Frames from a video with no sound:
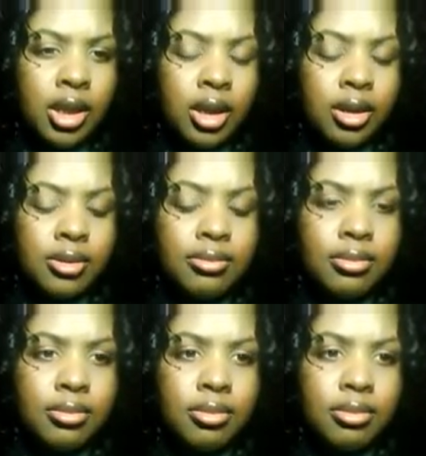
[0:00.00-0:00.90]
Like,
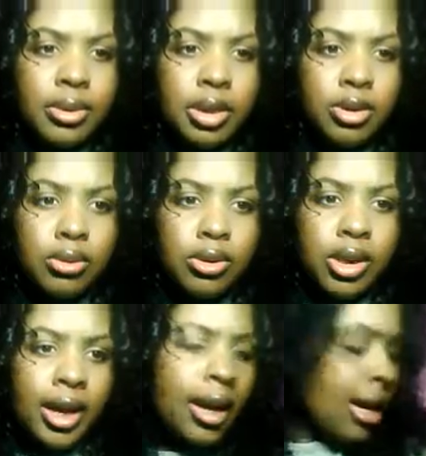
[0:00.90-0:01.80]
please don't do
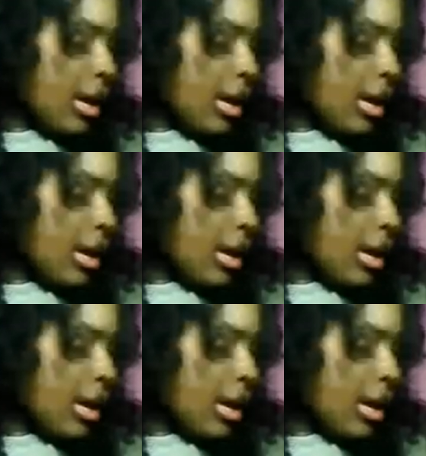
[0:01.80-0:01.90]
that.